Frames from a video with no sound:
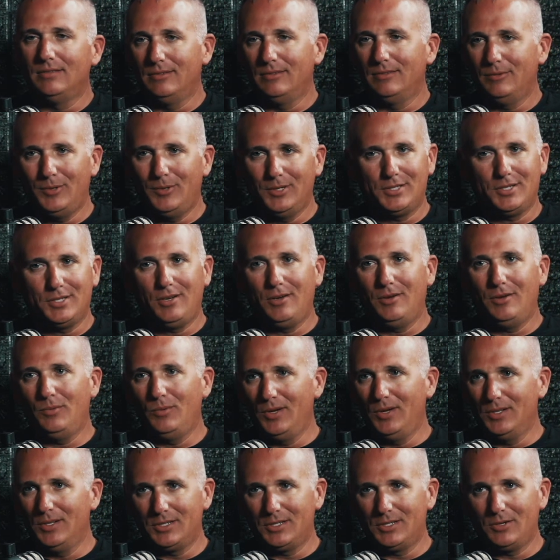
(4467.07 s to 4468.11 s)
what's
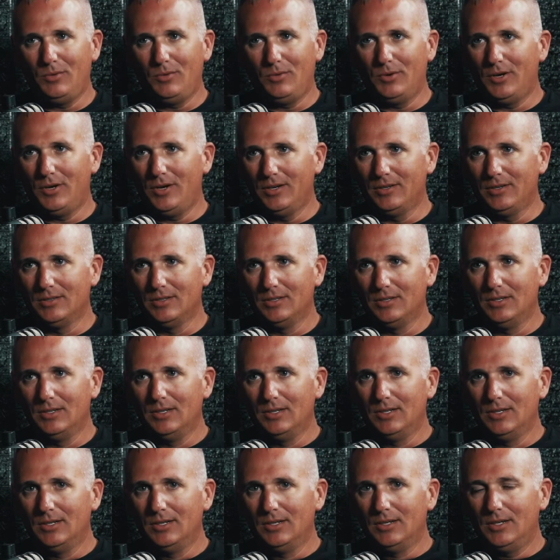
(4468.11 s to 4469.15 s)
going on?
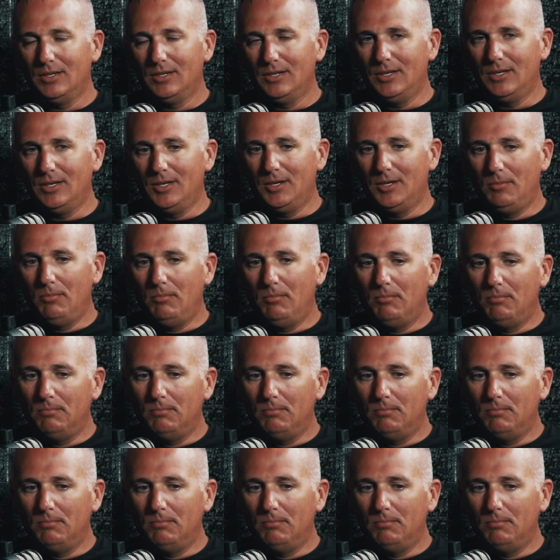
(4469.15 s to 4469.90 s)
I